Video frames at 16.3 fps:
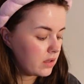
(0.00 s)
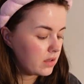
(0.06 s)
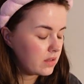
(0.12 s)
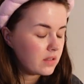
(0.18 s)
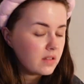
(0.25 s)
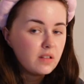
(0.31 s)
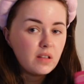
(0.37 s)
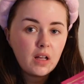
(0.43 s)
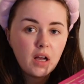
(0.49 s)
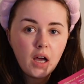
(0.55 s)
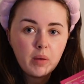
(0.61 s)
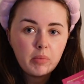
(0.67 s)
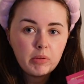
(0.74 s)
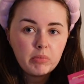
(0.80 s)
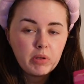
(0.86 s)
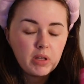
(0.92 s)
This isn't a
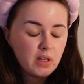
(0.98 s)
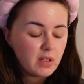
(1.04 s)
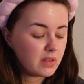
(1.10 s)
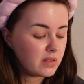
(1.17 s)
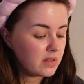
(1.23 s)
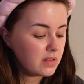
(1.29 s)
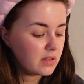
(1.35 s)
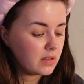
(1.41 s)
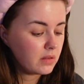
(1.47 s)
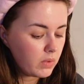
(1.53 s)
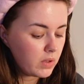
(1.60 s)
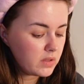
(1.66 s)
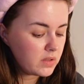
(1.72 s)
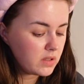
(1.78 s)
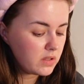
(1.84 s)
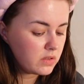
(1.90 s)
happy place. Why
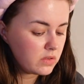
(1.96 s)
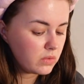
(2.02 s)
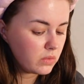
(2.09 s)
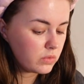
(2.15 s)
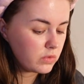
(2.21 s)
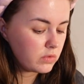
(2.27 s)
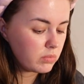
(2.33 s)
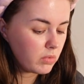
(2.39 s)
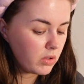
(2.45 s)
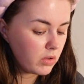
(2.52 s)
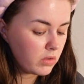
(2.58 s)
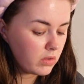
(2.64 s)
is this so small?